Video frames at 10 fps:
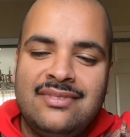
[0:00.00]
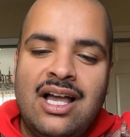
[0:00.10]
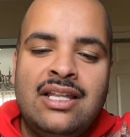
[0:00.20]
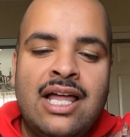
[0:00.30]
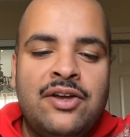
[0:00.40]

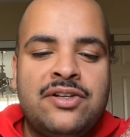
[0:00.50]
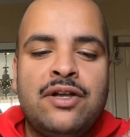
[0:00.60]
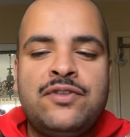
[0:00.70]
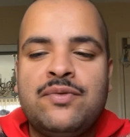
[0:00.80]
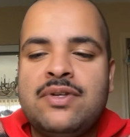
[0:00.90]
Allow
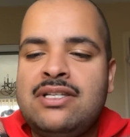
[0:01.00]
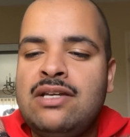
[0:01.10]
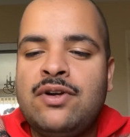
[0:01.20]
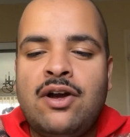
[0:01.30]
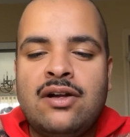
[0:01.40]
yourself to
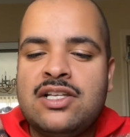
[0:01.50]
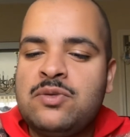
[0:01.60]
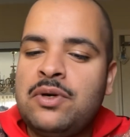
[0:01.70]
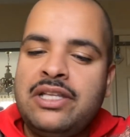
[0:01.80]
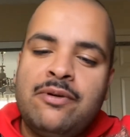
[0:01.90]
receive regardless
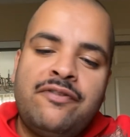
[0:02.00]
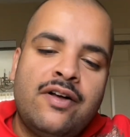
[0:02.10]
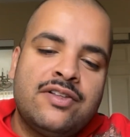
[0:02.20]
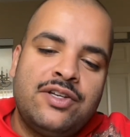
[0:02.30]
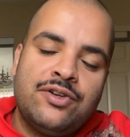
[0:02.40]
where Libra
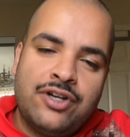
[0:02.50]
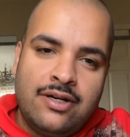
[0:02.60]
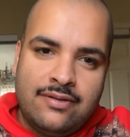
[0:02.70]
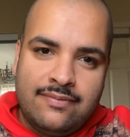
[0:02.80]
falls in your chart.